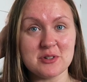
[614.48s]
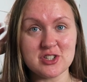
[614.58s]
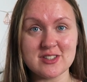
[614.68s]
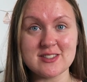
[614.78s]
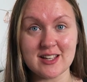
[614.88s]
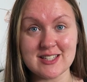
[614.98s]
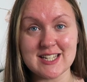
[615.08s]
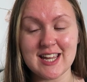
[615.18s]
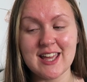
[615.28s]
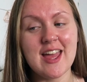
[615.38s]
which is
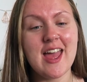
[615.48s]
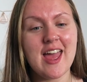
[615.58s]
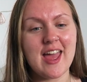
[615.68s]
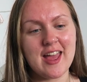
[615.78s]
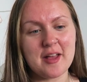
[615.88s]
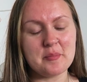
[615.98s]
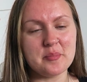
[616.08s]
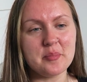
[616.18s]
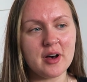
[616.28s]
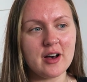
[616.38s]
Sunday,
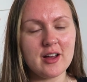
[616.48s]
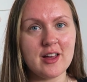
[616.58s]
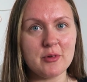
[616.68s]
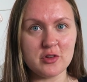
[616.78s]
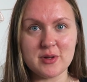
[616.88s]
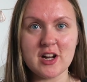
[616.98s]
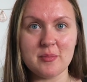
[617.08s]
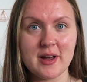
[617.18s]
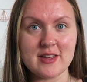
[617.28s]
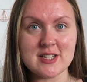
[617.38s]
but it will have been up
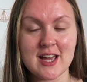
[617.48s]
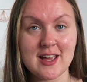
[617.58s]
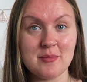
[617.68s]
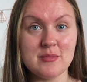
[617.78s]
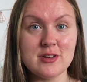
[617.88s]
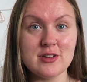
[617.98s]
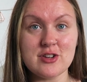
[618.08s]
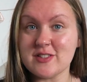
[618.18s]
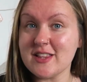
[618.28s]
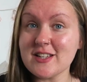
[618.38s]
by the time you
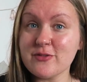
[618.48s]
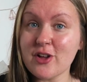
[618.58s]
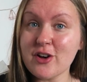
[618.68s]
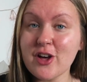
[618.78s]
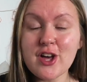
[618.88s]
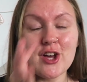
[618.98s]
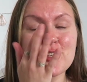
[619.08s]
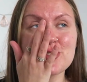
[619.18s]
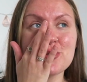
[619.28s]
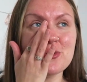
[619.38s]
see this vlog.
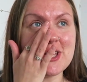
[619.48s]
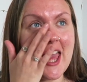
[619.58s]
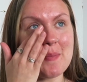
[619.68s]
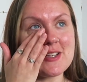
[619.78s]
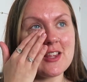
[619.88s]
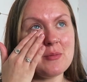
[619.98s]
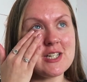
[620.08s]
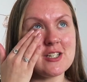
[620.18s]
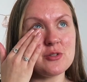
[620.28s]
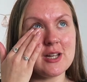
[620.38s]
So yeah, basically we
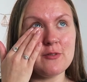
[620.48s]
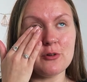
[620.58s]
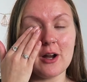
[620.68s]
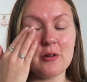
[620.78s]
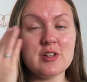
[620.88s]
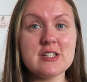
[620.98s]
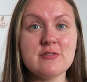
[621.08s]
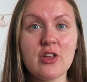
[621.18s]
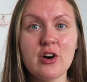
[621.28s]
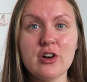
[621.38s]
did a 24-hour
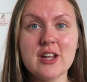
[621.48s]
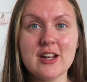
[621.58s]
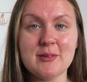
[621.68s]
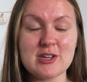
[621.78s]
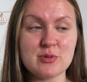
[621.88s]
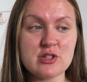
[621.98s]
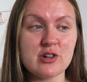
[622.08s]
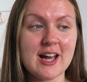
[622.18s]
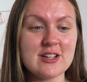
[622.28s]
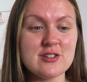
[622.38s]
readathon in which we
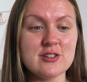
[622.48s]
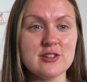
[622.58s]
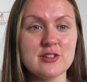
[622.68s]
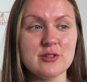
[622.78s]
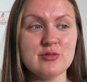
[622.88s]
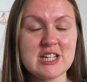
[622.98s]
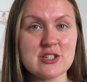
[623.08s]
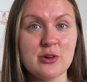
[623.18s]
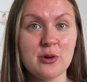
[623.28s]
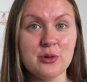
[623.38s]
tried to read
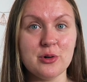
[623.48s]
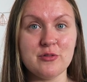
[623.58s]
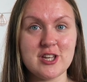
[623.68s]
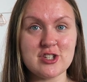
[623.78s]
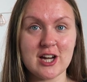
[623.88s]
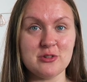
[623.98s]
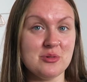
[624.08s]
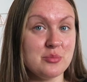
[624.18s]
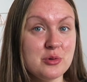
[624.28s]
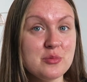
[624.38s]
all of the Shadow
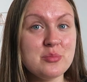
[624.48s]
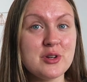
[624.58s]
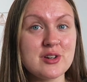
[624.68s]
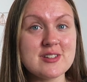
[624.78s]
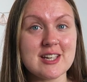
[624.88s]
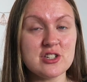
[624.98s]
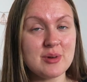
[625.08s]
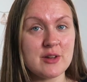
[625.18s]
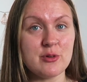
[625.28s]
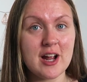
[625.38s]
and Bone books in
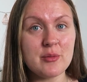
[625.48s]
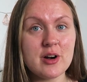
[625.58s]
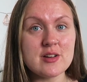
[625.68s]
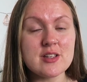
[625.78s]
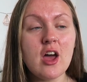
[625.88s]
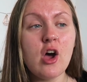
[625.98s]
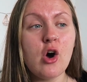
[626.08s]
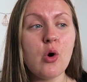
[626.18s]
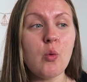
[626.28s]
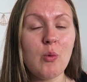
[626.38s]
24 hours
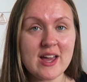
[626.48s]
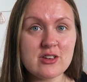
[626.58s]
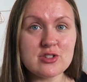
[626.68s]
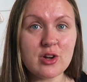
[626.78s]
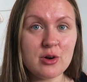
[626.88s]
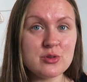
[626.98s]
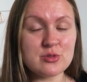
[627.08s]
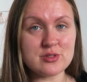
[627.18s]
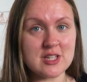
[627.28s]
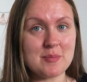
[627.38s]
whilst
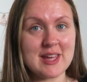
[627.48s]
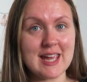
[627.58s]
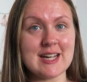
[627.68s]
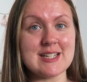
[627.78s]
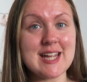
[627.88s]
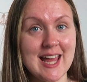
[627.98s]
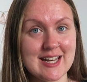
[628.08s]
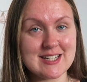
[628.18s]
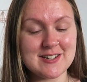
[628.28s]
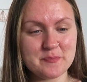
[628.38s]
also sleeping in a
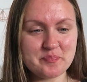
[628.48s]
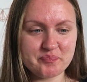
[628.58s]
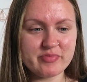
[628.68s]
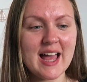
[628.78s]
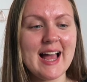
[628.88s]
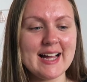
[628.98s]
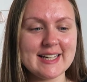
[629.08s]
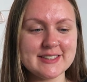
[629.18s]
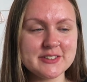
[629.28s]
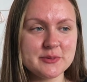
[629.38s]
tent,
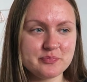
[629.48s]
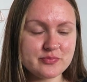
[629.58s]
and